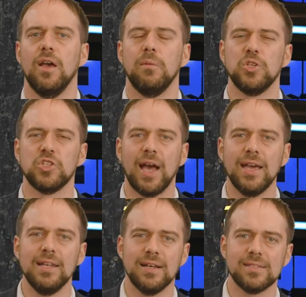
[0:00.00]
which
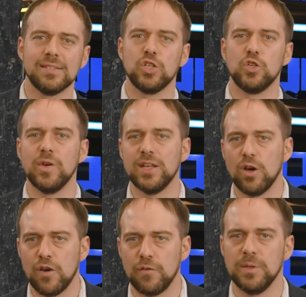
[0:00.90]
highlights the
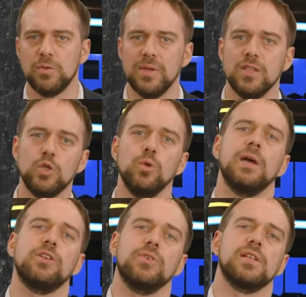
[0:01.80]
trade-off between the two
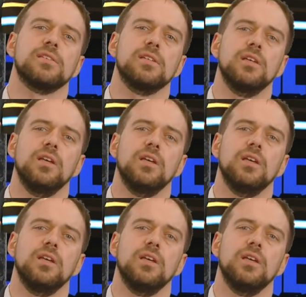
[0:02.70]
metrics.